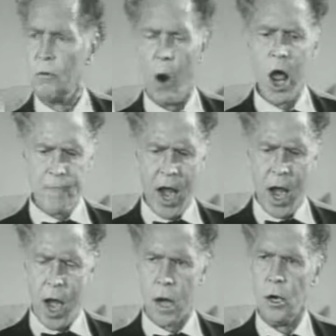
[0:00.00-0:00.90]
One
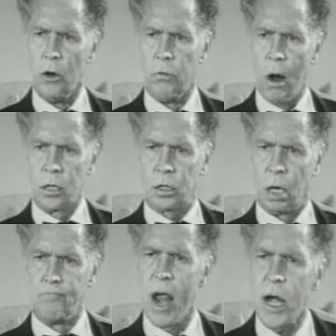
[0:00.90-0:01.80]
man who wants
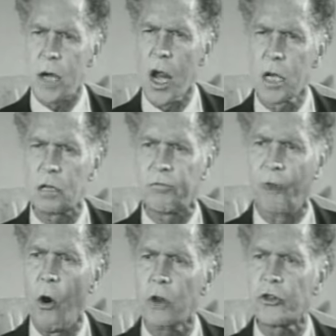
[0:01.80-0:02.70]
to make his
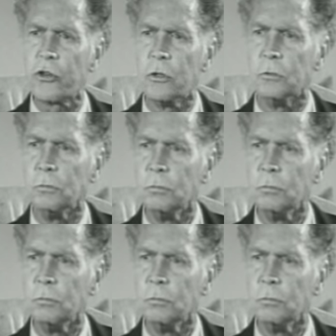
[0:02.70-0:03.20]
fortune.